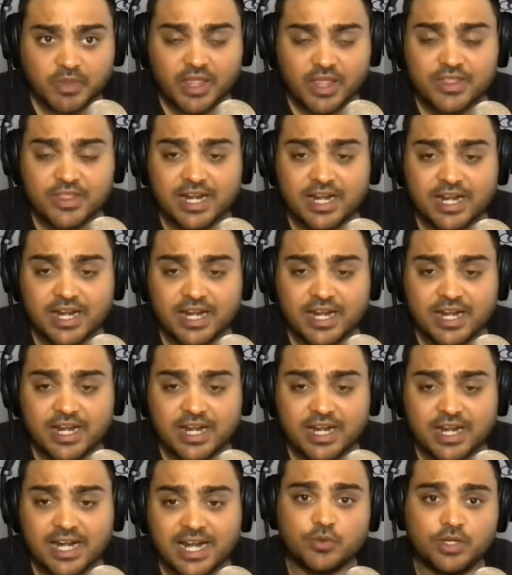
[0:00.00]
The
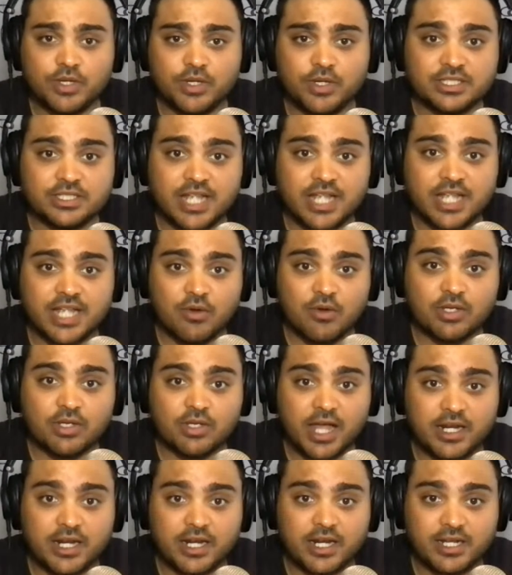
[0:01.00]
latest issue is now
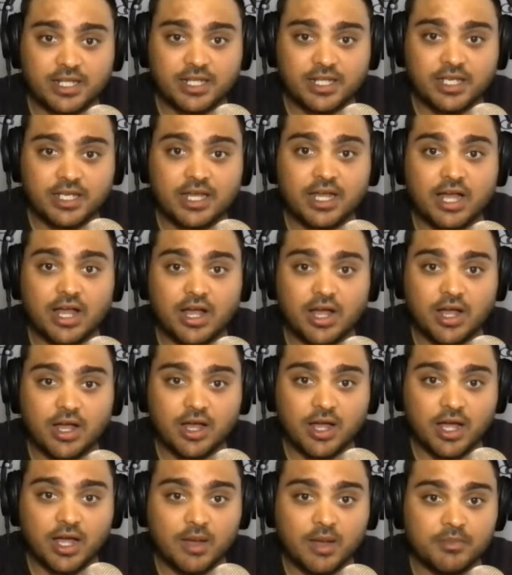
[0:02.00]
currently
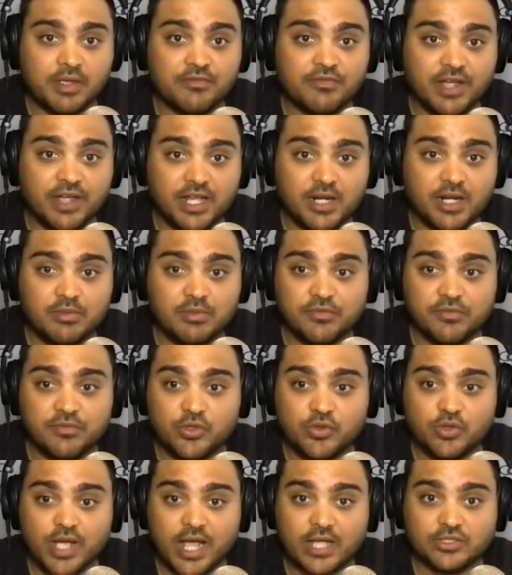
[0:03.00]
available for
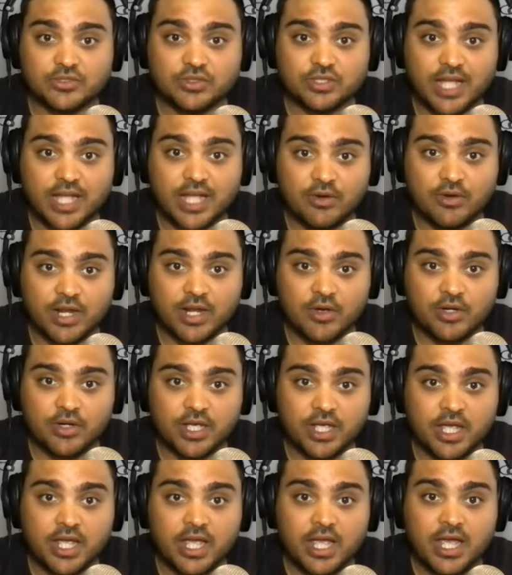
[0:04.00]
you guys to download.
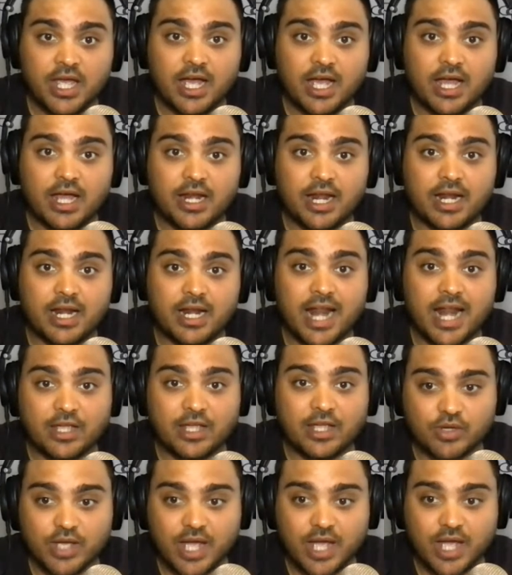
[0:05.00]
And I'd
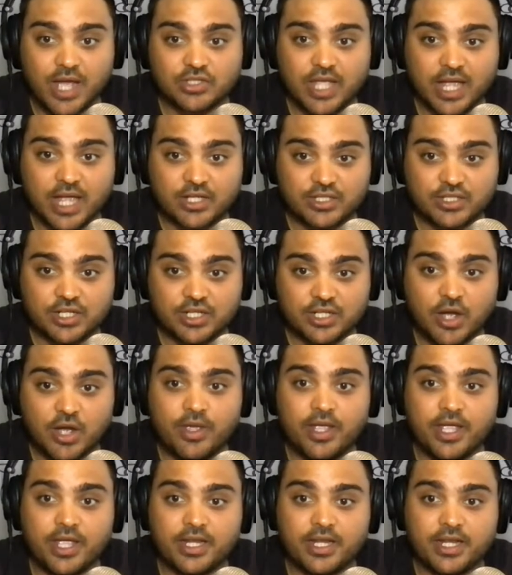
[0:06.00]
like you guys to actually
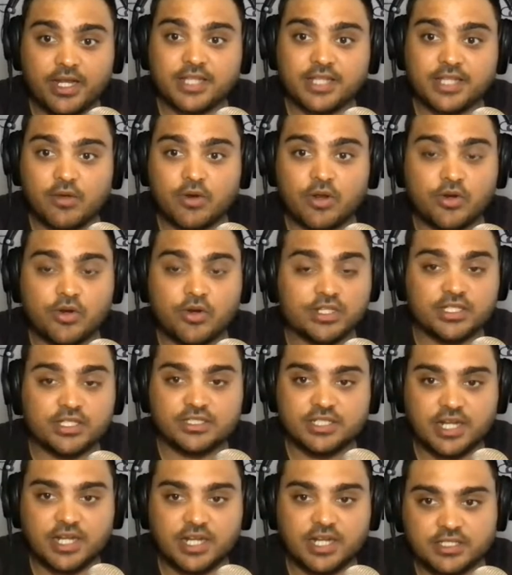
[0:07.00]
go ahead and download it.
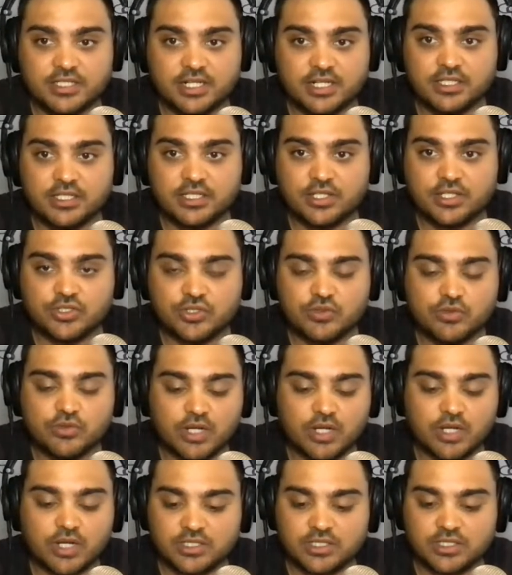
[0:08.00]
It's an excellent
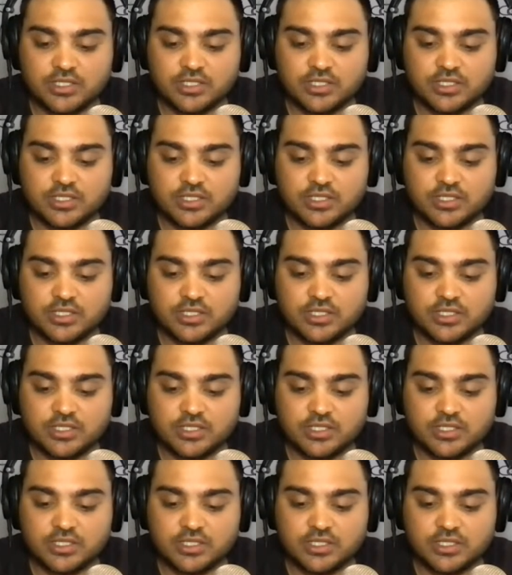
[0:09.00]
issue. It's about winning
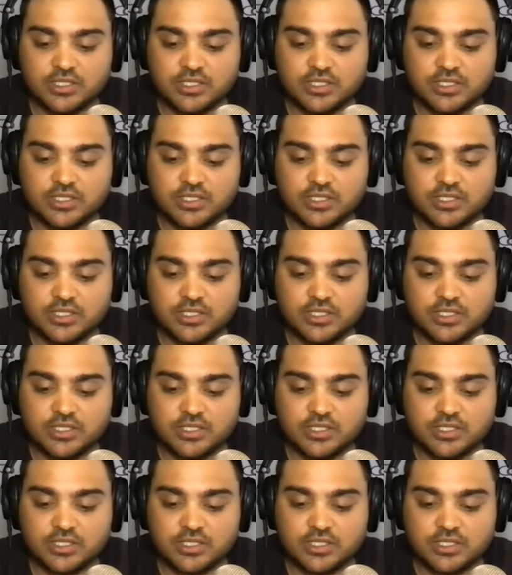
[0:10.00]
mentality.
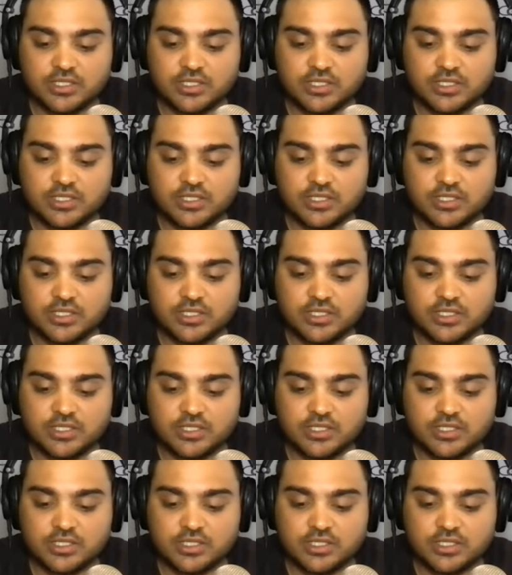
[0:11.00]
So it's very
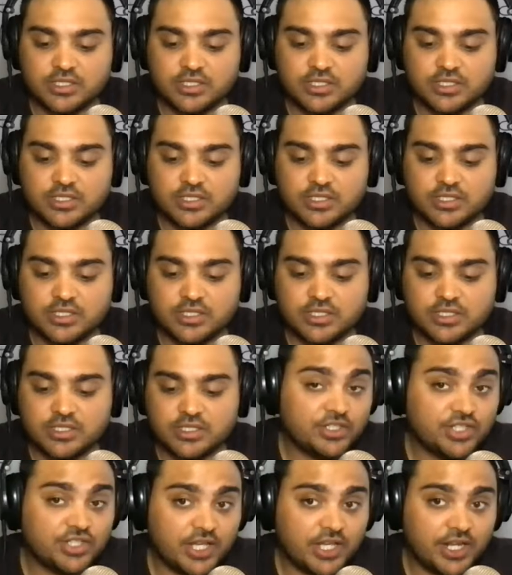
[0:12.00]
important that you guys go
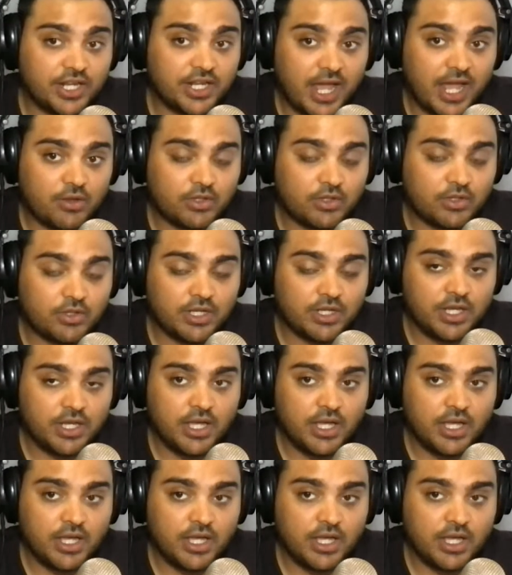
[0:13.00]
and check it out.